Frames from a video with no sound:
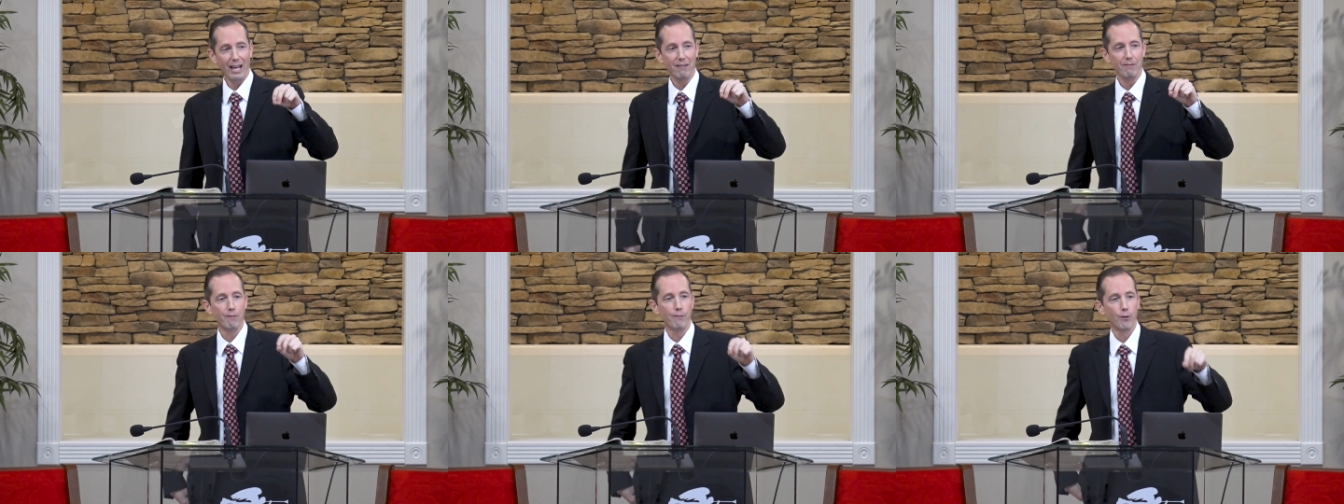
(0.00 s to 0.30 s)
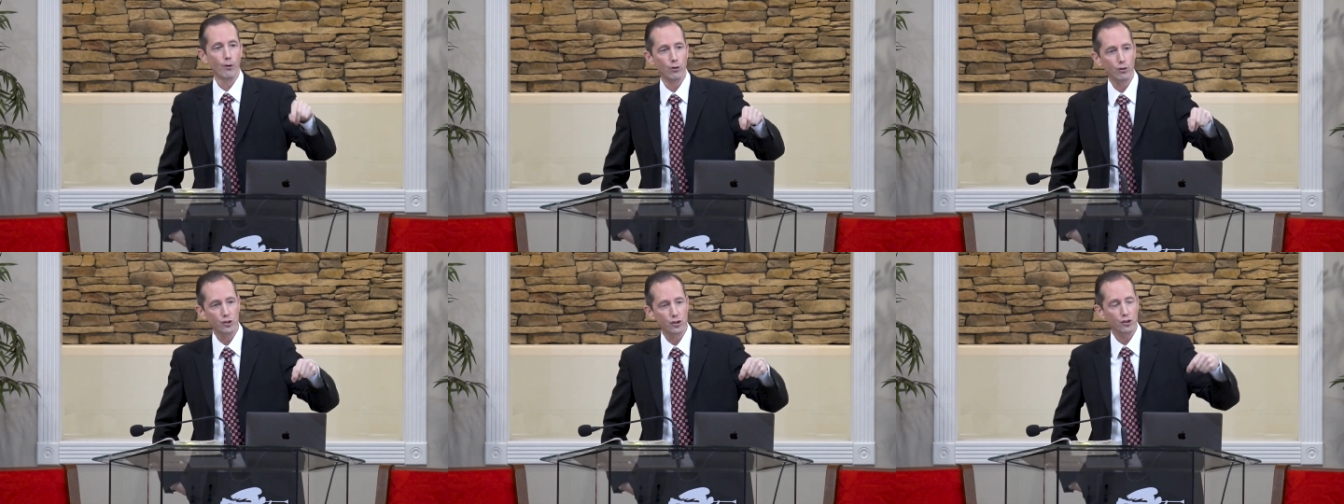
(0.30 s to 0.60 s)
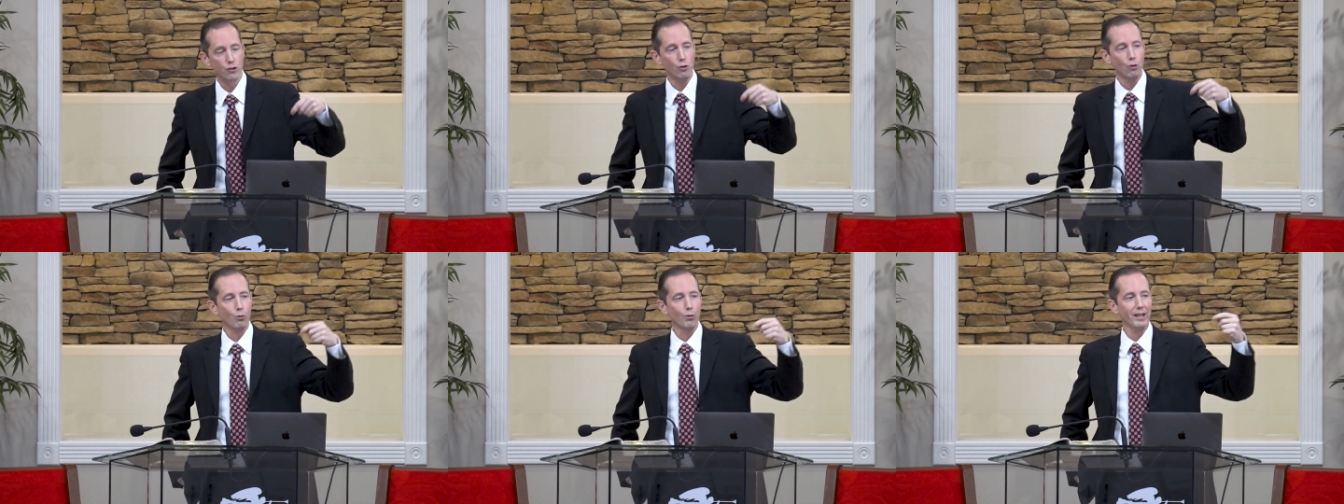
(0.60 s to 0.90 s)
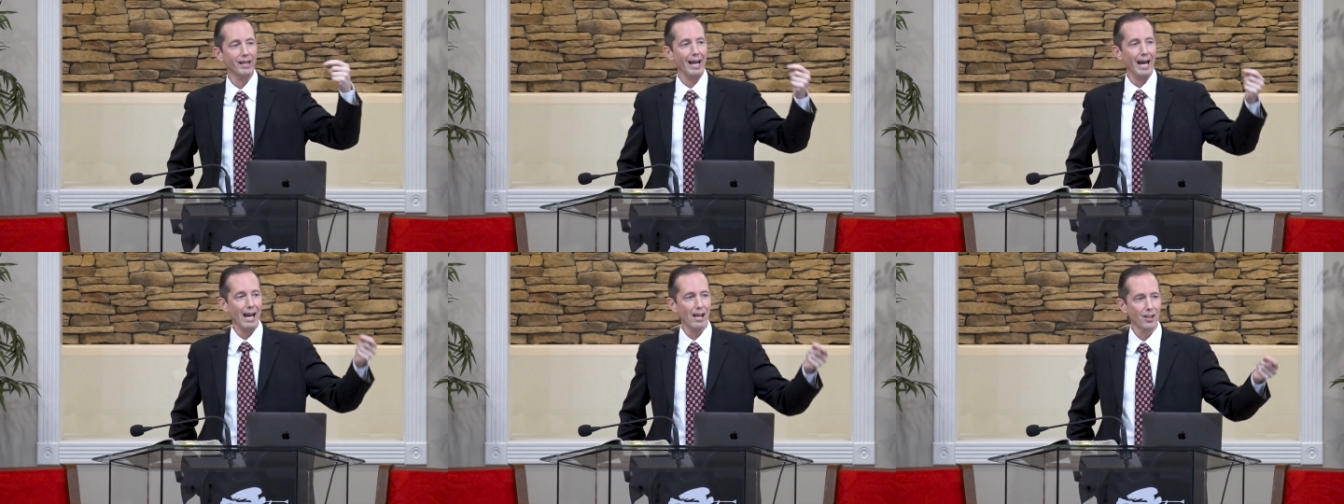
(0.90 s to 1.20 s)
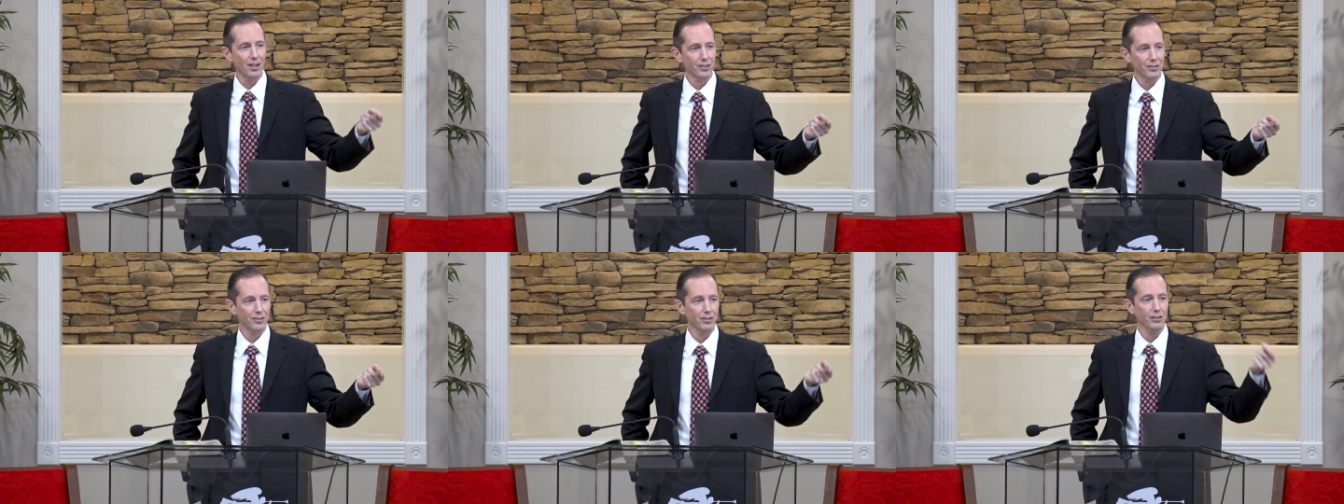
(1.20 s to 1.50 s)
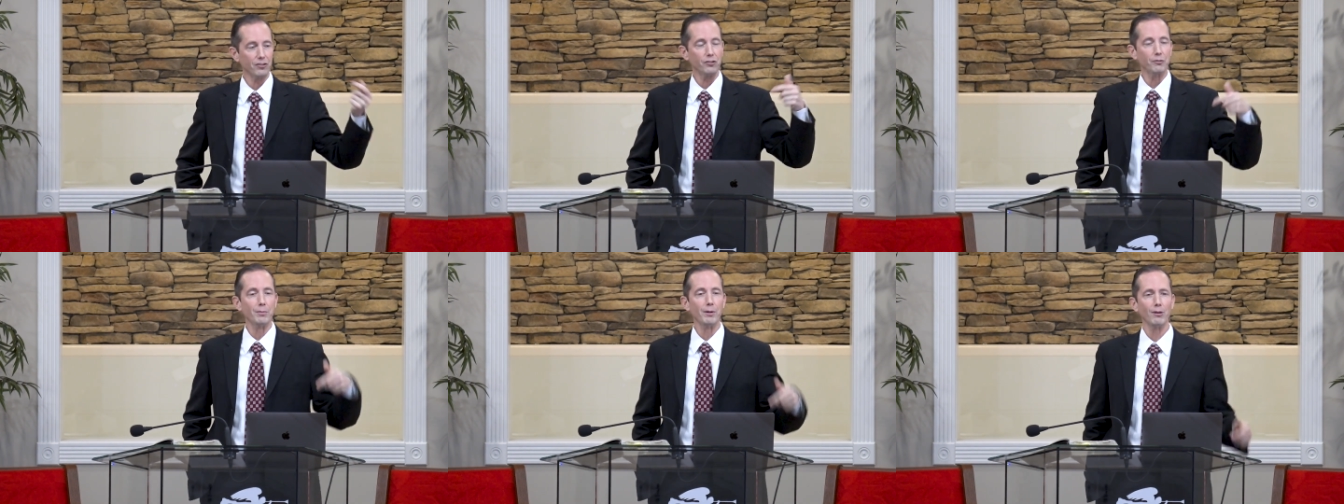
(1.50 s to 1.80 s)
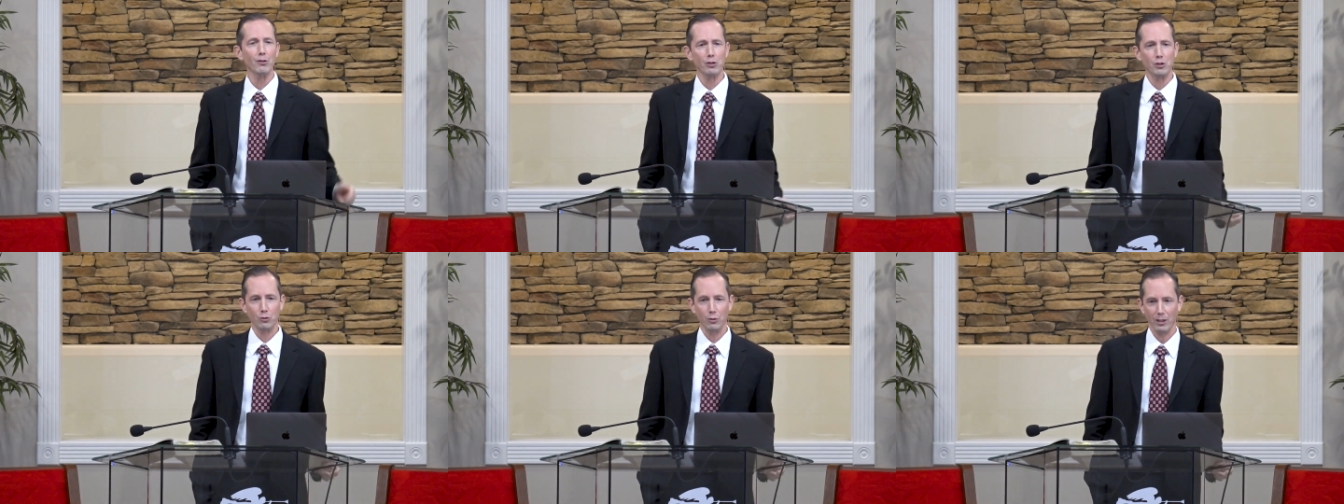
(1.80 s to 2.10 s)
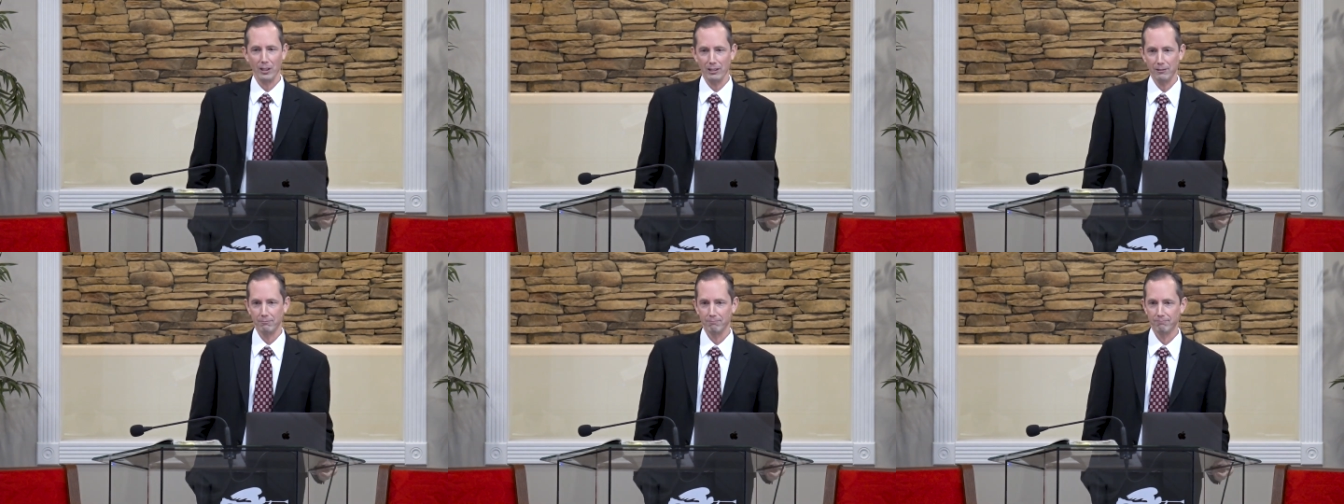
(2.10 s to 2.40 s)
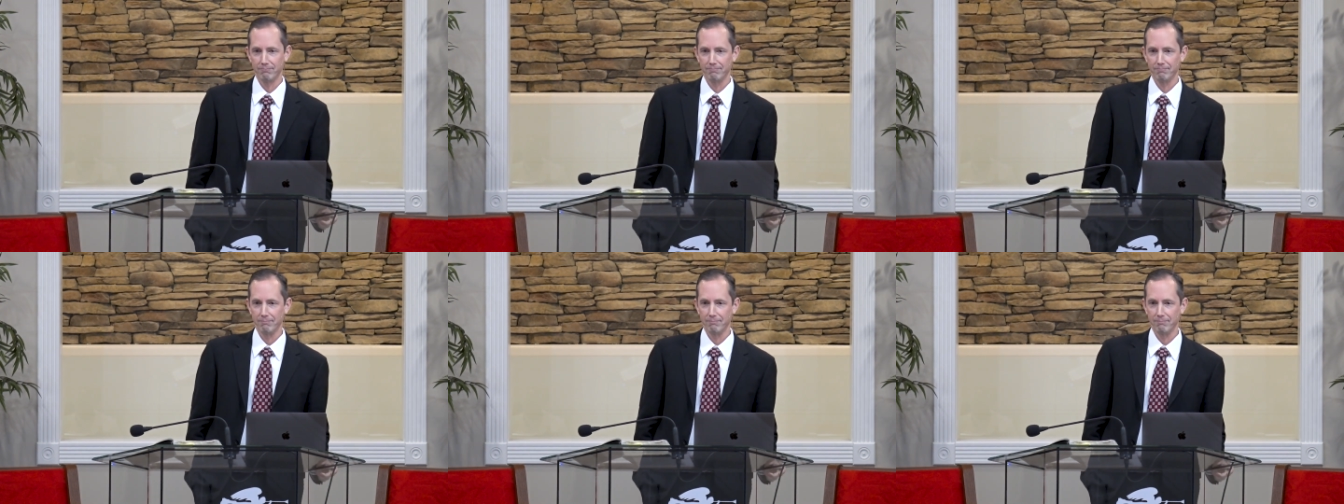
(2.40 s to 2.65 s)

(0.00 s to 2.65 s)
a virtual reality spiritually.